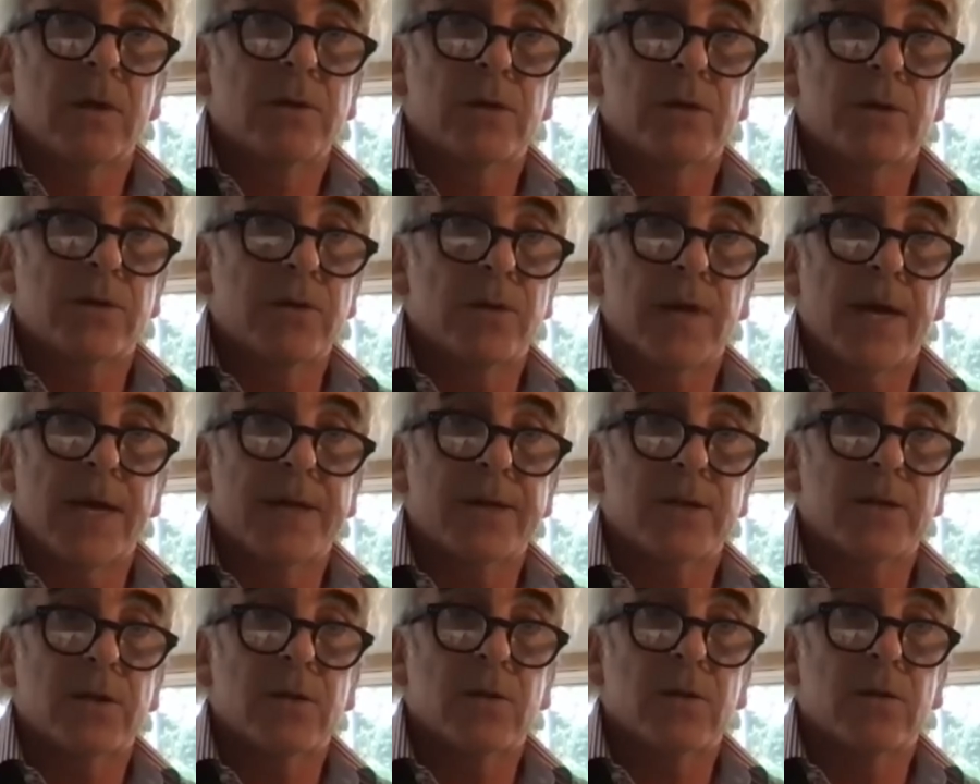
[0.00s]
do
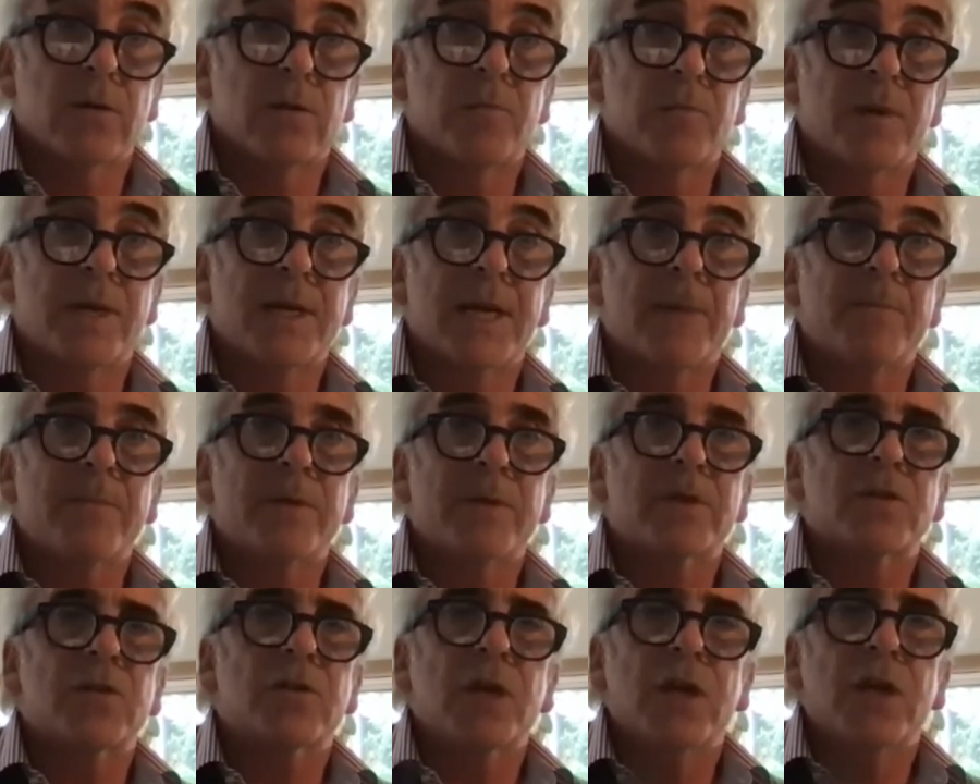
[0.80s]
that too. But number
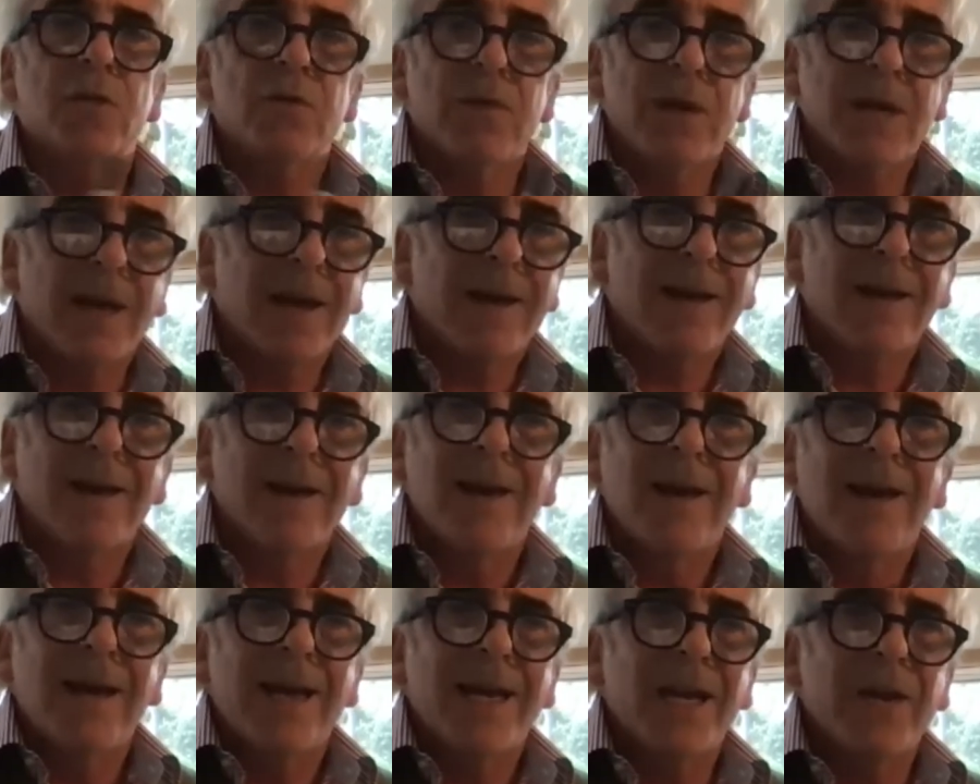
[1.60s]
two, you're in
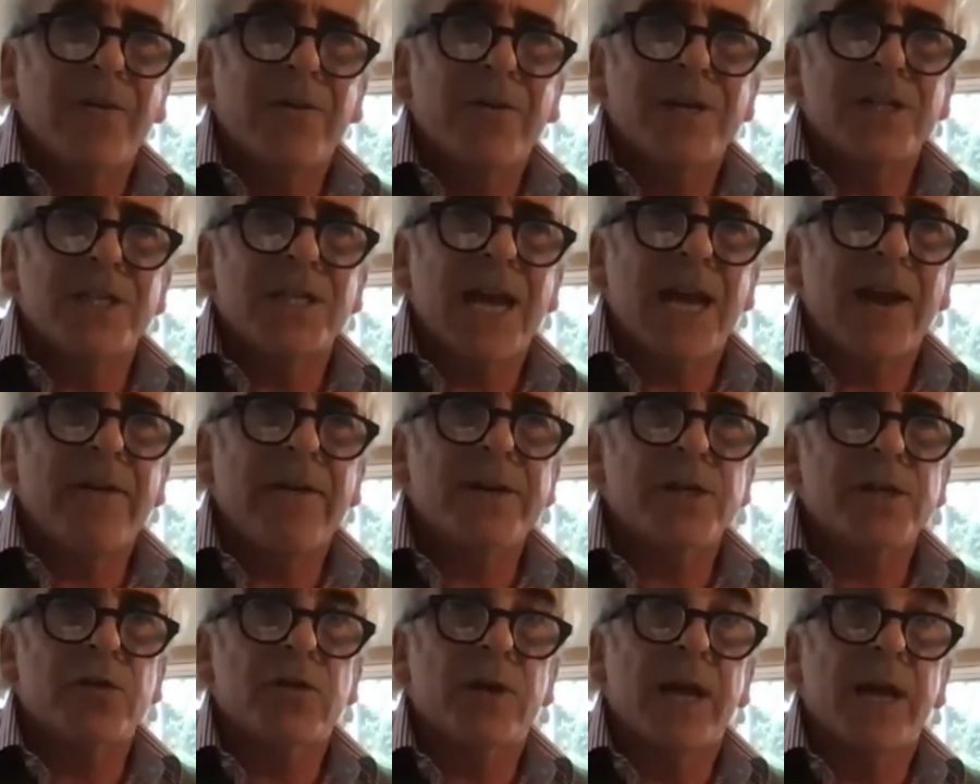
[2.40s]

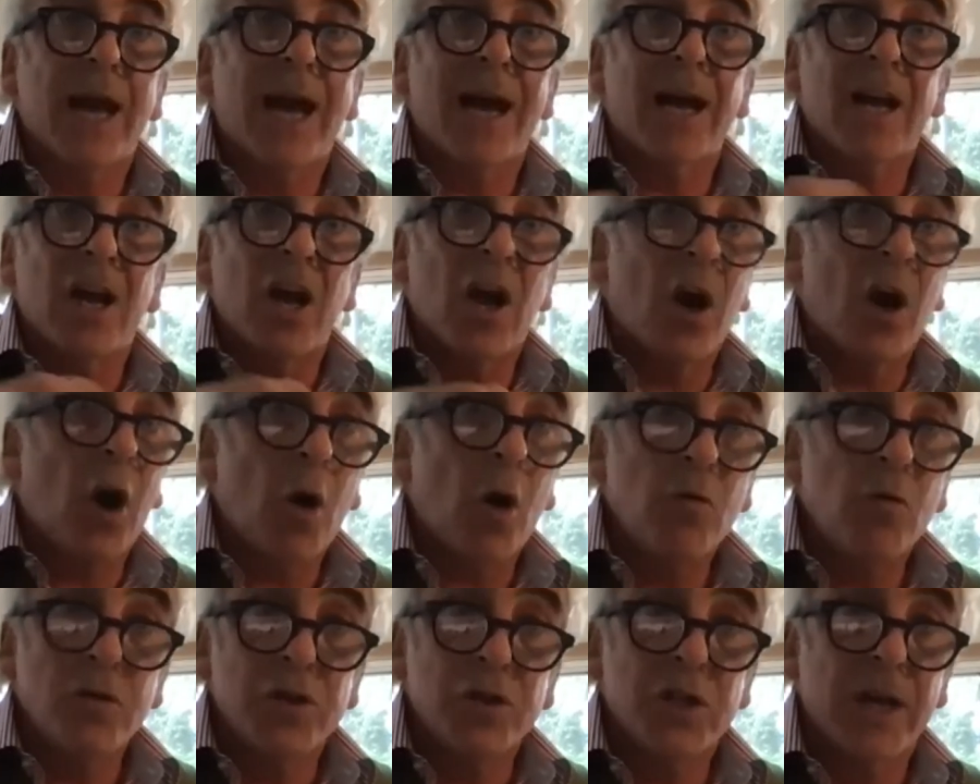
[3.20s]
territory, a
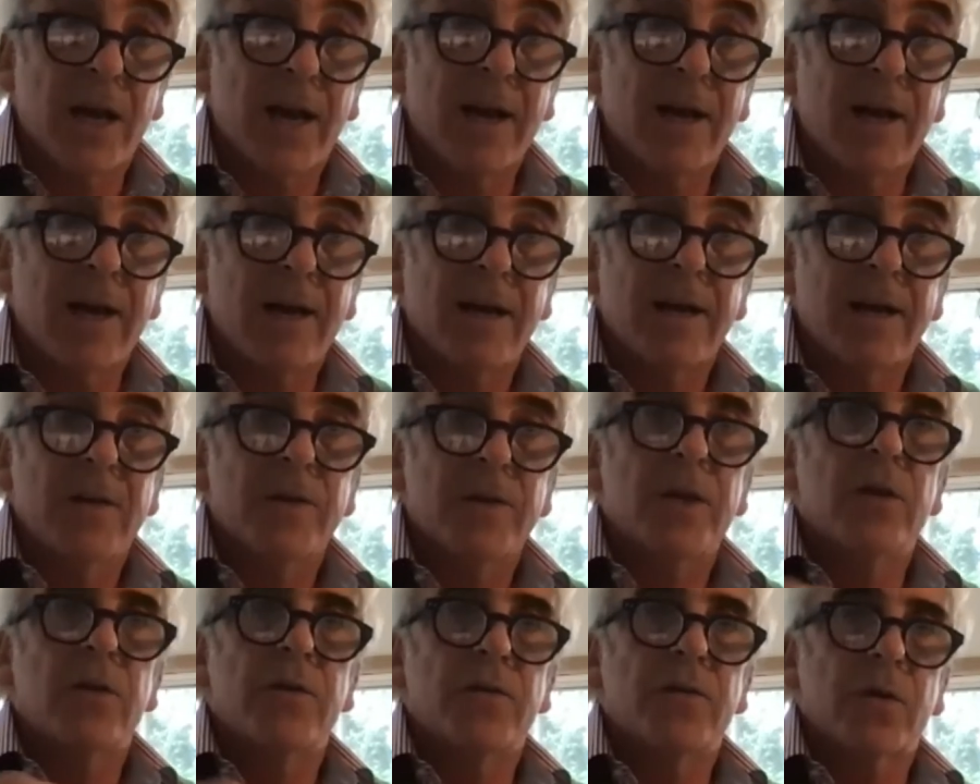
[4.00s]
culture
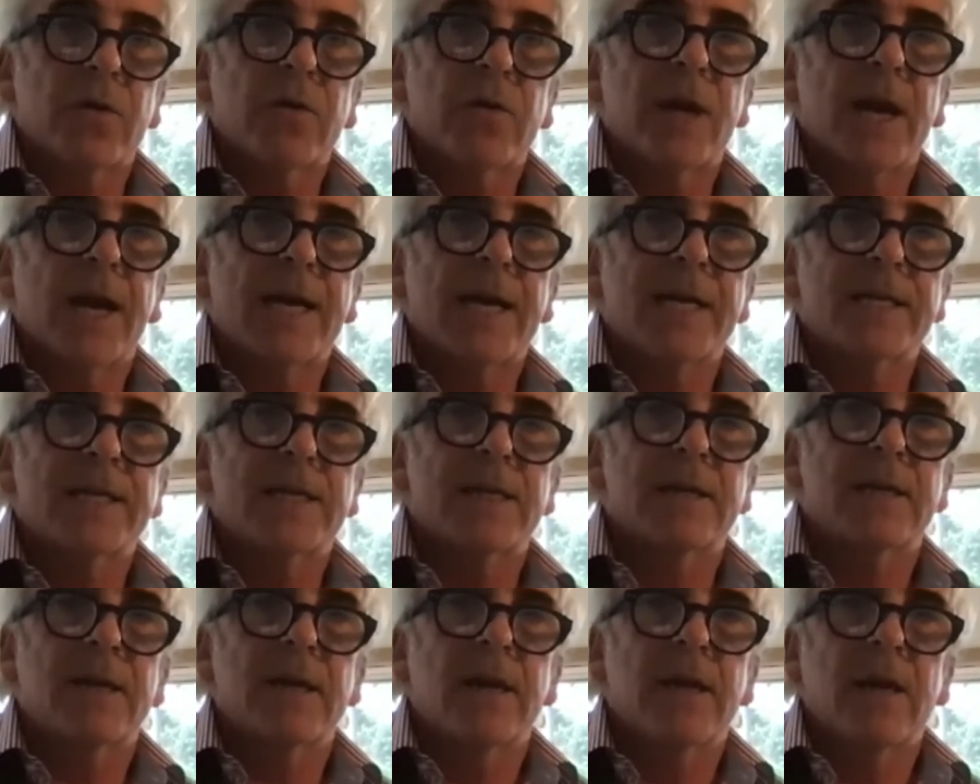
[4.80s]
that you've
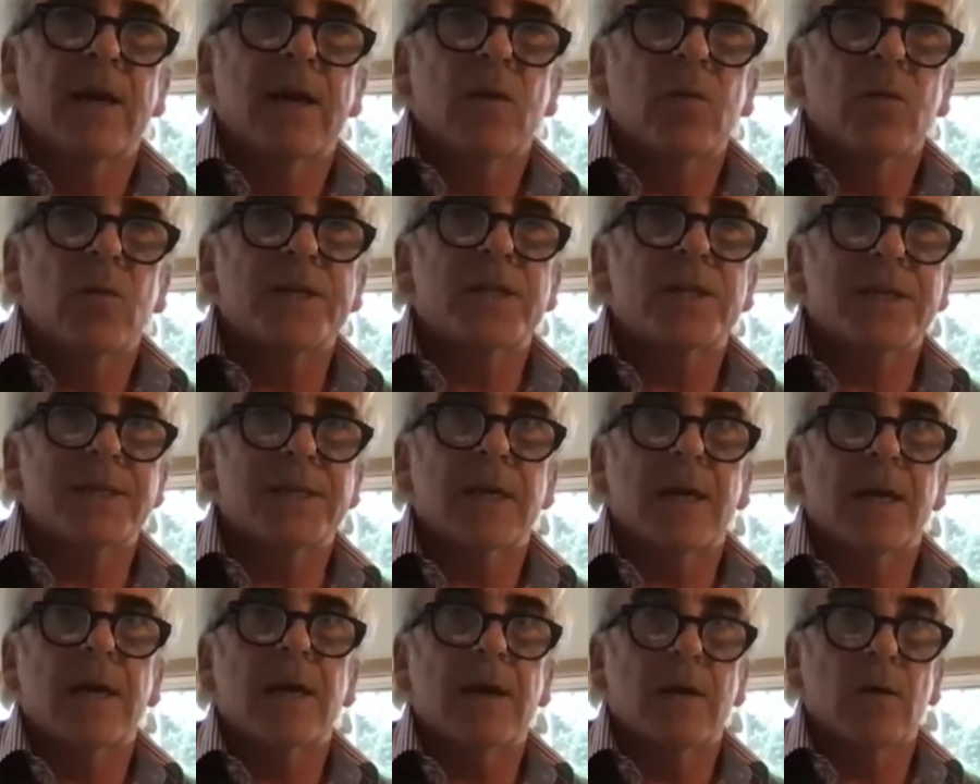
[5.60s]
created, which
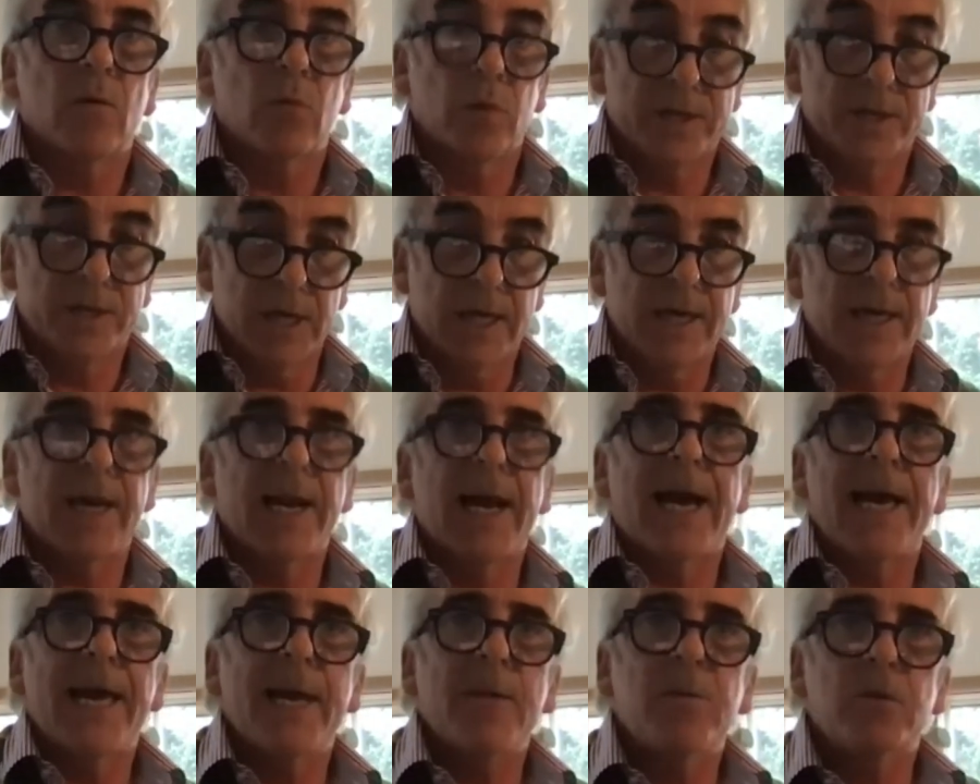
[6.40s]

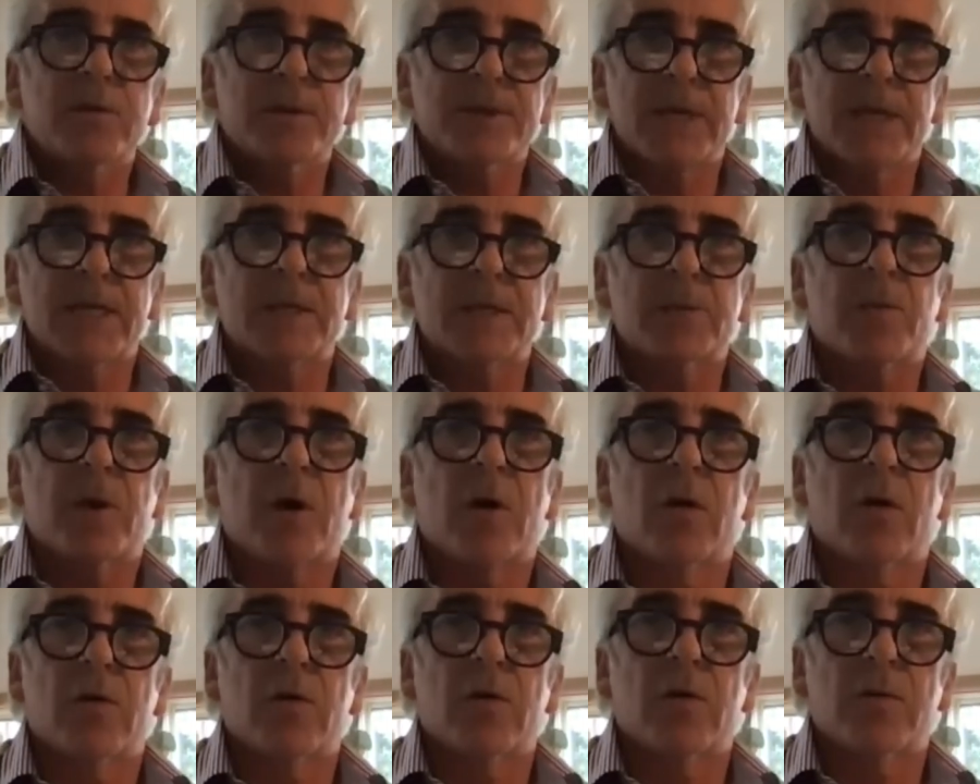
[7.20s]
enables these
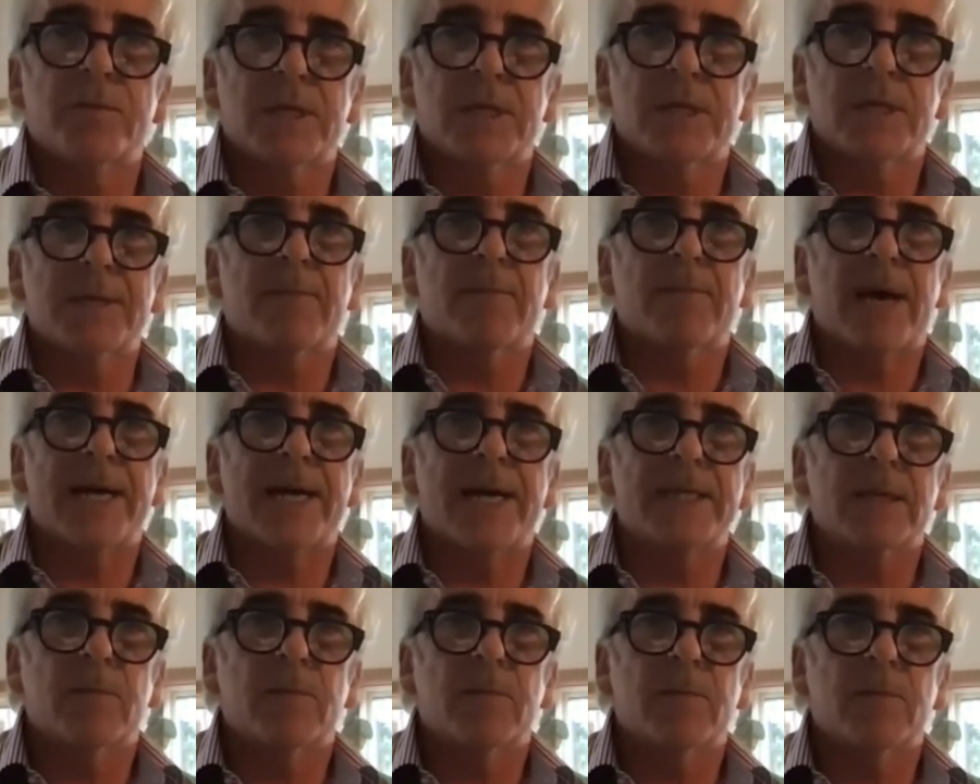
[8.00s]
poems, these
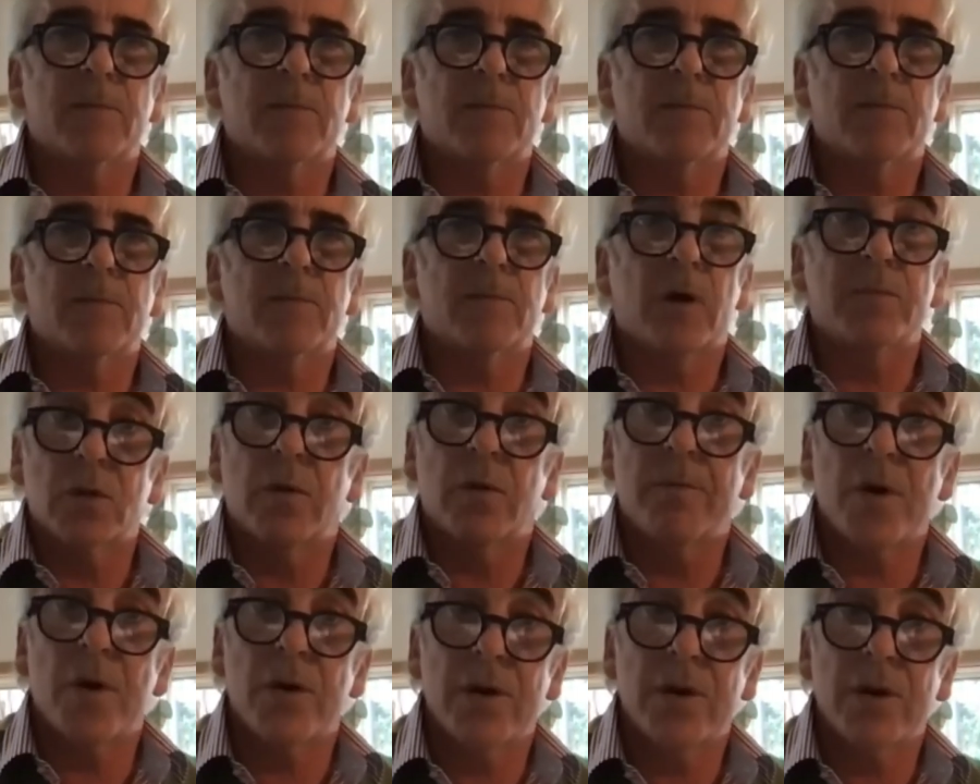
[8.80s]
amazing
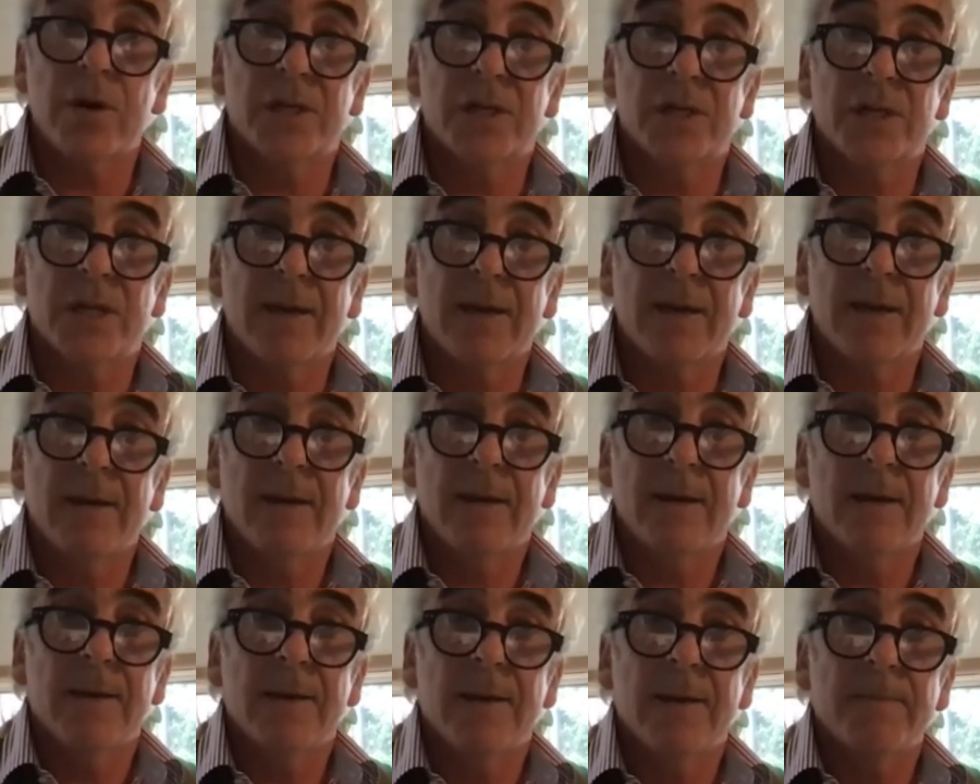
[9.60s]
poems to emerge,
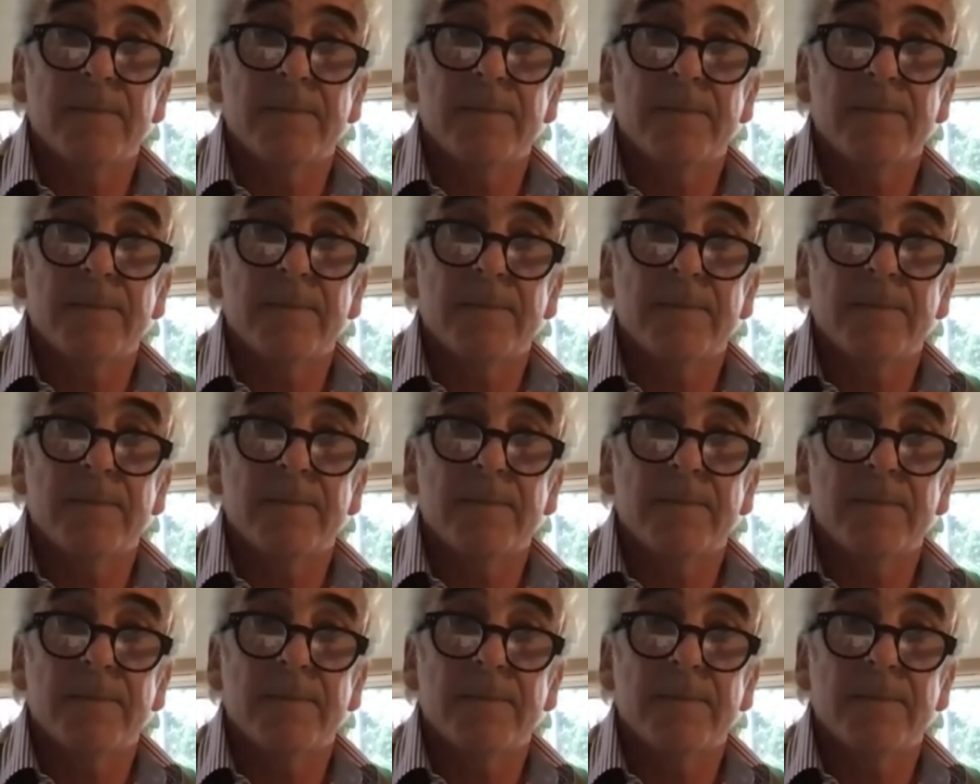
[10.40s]
yeah?